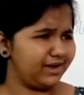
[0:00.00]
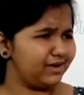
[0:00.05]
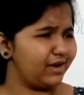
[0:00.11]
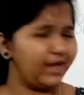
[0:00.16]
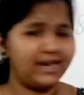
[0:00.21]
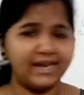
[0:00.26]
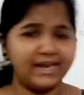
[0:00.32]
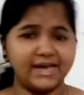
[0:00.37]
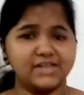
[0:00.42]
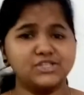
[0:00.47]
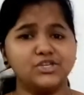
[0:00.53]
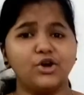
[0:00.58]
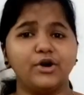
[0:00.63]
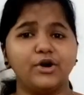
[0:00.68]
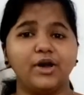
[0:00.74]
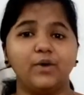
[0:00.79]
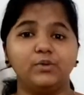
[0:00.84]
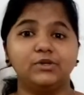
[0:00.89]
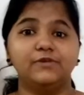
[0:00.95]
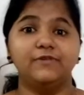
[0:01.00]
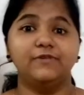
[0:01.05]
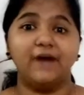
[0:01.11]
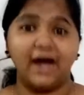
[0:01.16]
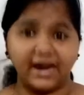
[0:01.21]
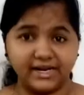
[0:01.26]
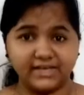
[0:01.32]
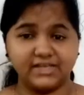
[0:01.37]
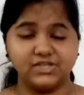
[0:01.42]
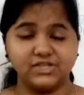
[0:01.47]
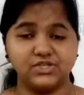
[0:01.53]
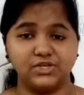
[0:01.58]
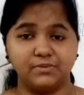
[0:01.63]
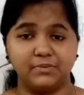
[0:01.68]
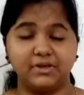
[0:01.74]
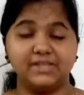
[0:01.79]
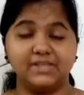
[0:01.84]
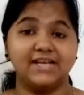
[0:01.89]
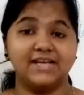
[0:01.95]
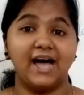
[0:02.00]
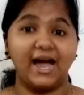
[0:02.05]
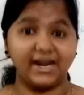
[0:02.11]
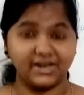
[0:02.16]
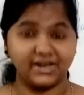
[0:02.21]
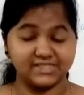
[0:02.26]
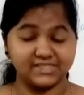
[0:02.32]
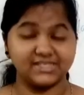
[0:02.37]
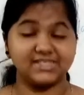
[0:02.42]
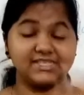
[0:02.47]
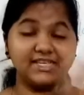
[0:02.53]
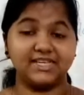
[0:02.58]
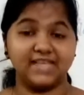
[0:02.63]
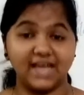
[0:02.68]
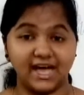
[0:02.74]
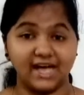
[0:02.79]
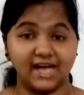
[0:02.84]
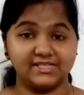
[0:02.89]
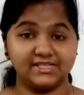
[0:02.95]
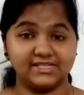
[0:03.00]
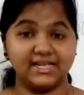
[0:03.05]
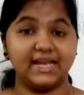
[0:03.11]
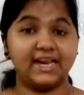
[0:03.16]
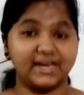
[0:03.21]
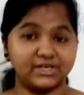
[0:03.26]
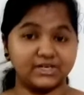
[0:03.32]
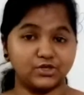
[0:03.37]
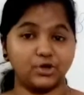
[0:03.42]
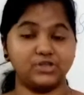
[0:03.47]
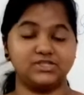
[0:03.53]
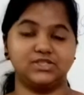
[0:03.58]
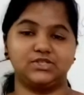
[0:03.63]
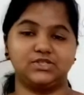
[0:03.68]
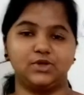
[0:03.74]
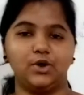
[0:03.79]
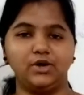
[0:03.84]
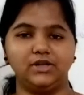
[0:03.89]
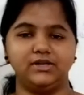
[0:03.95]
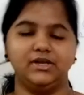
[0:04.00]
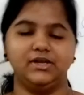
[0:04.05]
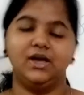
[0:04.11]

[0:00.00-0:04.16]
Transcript: electrode out of hydrogen? Because hydrogen is a gas, electrode is a solid.